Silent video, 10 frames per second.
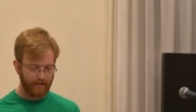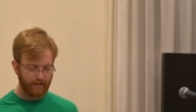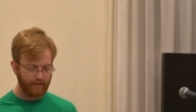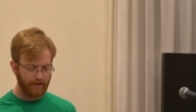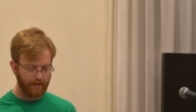
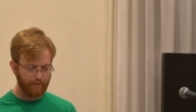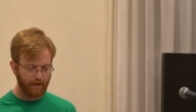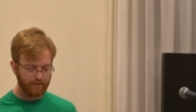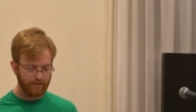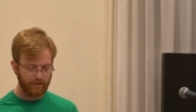And I'm
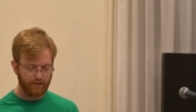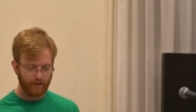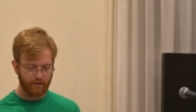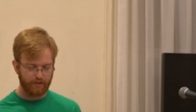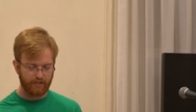constantly
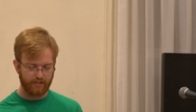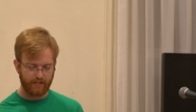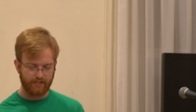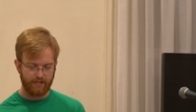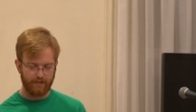encouraged as I
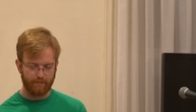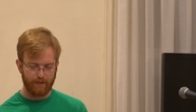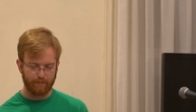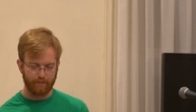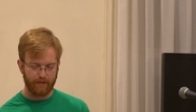see
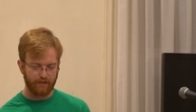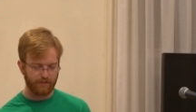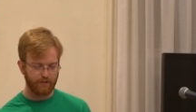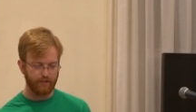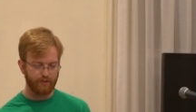people
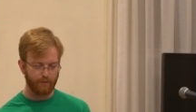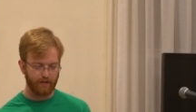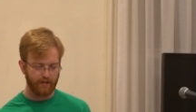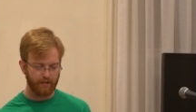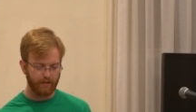ministering to one
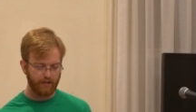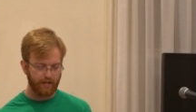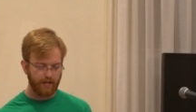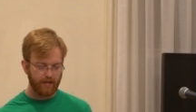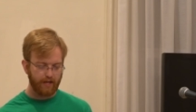another
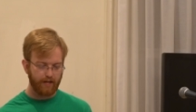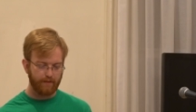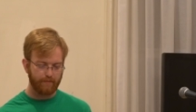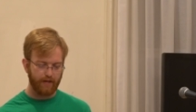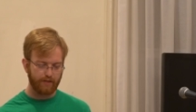
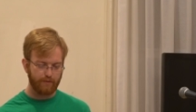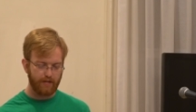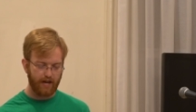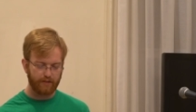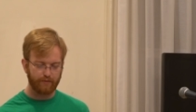um, as we
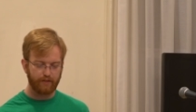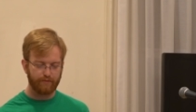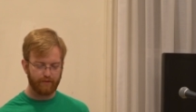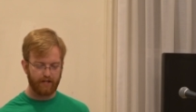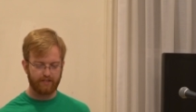actively
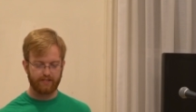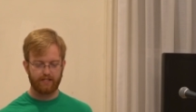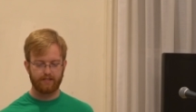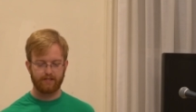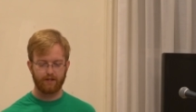fight
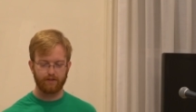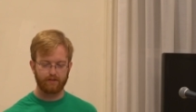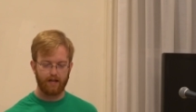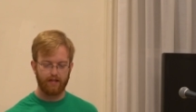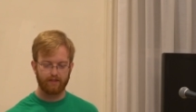sins and,
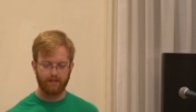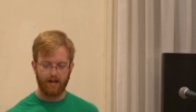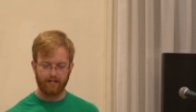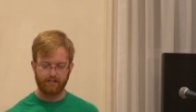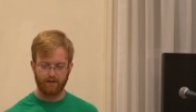our, and
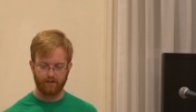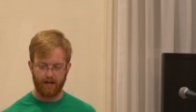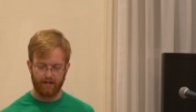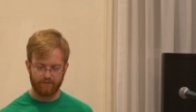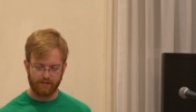lies in our
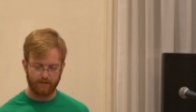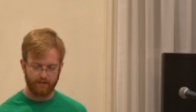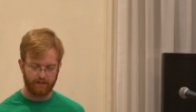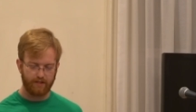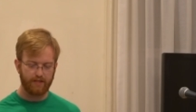lives.
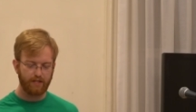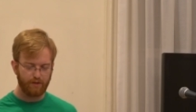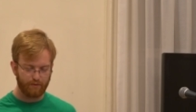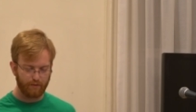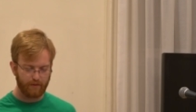Thank
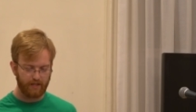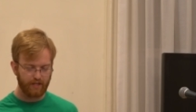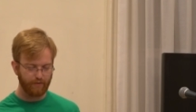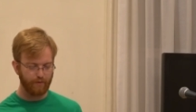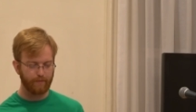you for being
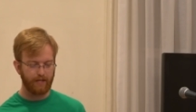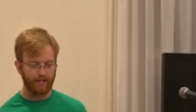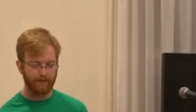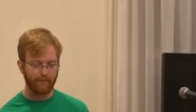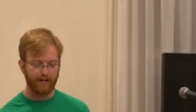there for
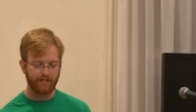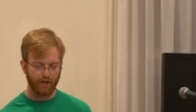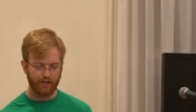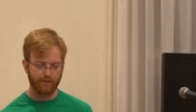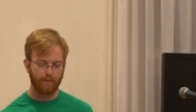me in my
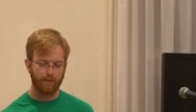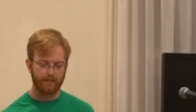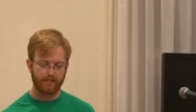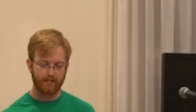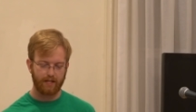darkest
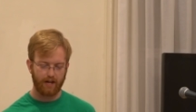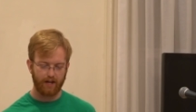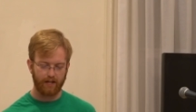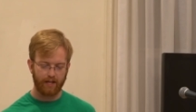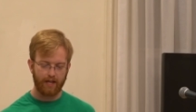moments and
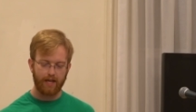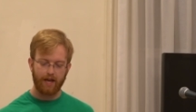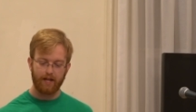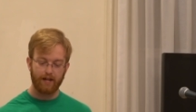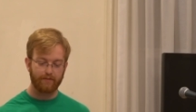caring
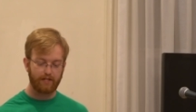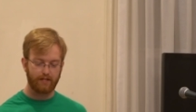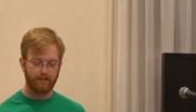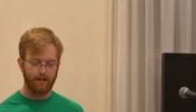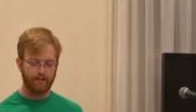enough
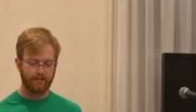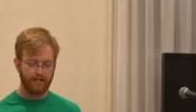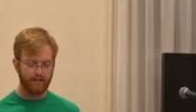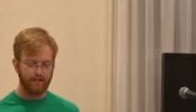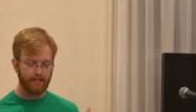to
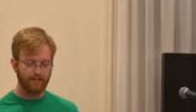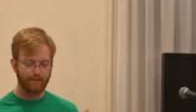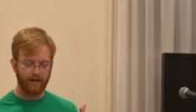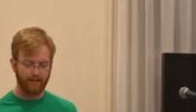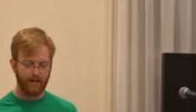dig into
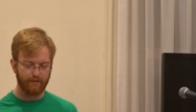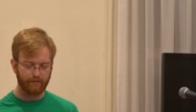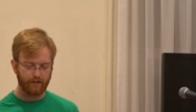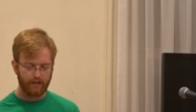my life.